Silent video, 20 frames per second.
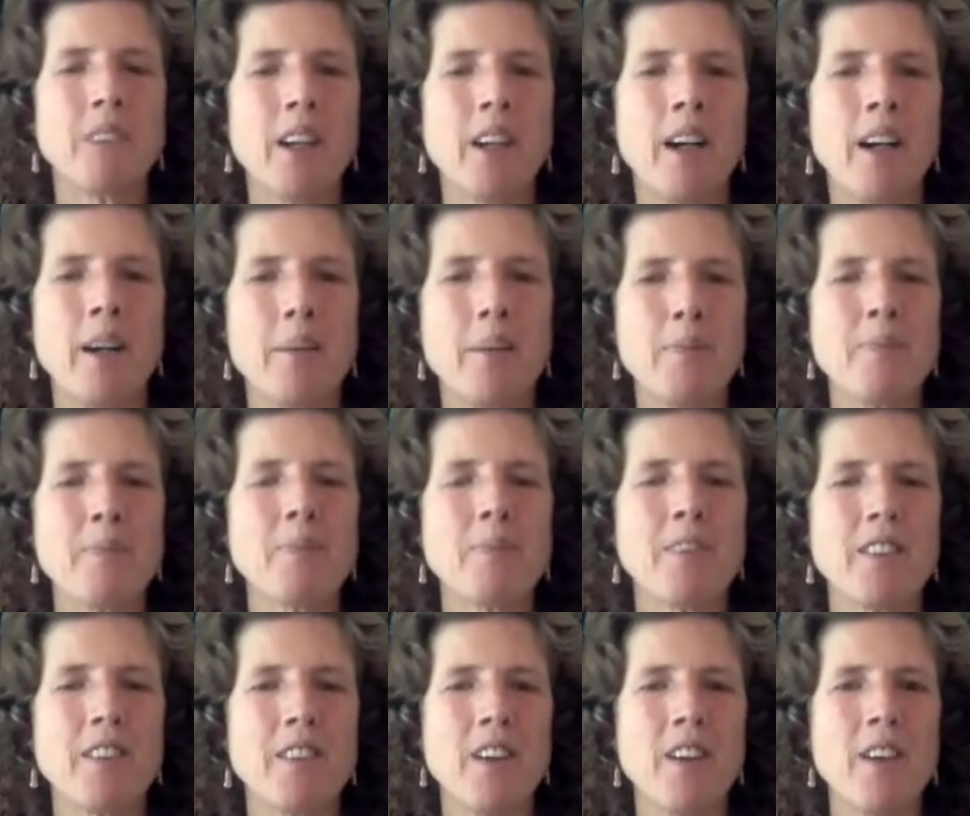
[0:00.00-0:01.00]

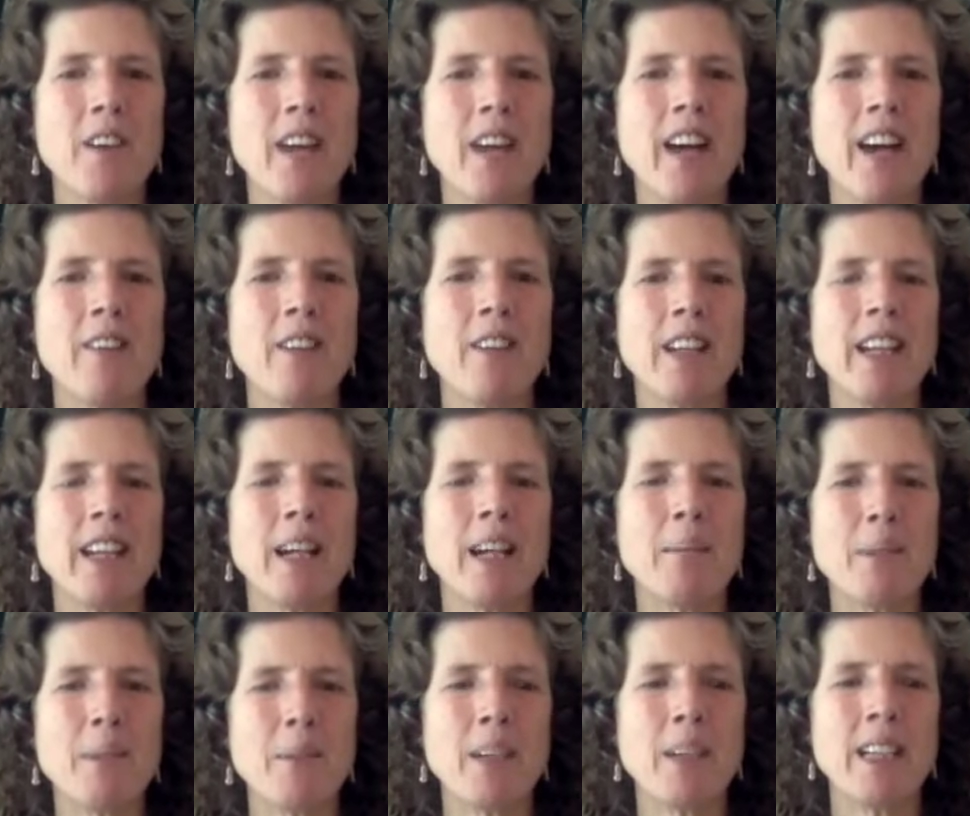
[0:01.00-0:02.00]
So yeah, it really
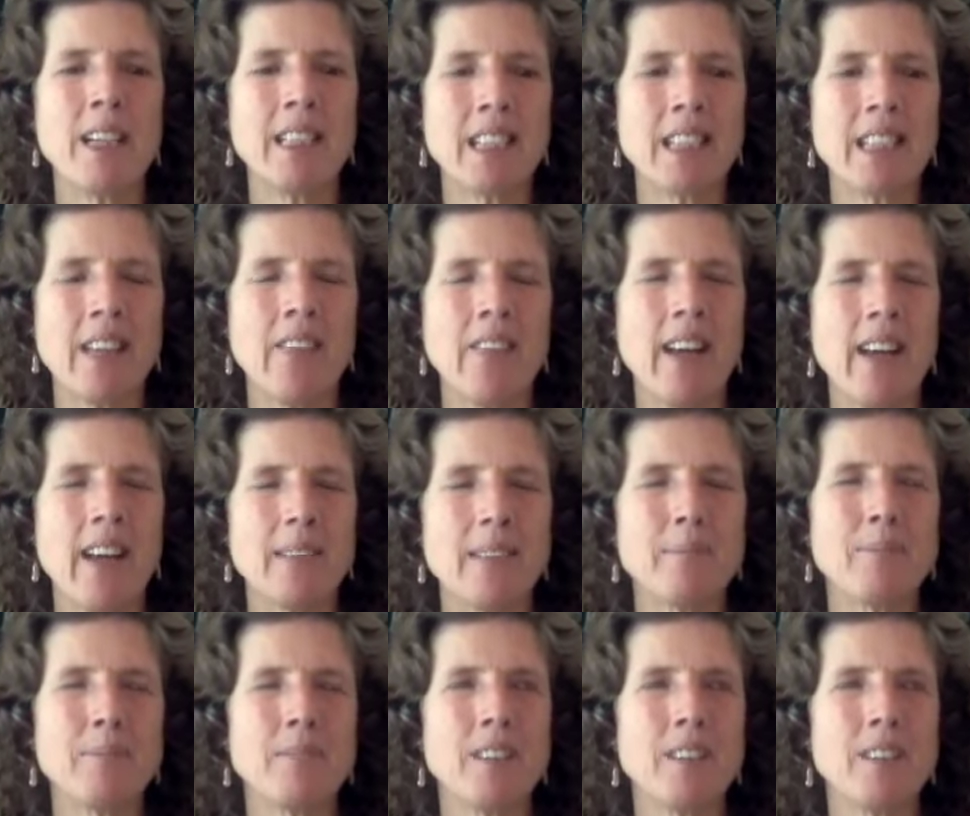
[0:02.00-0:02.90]
hit me when he said that.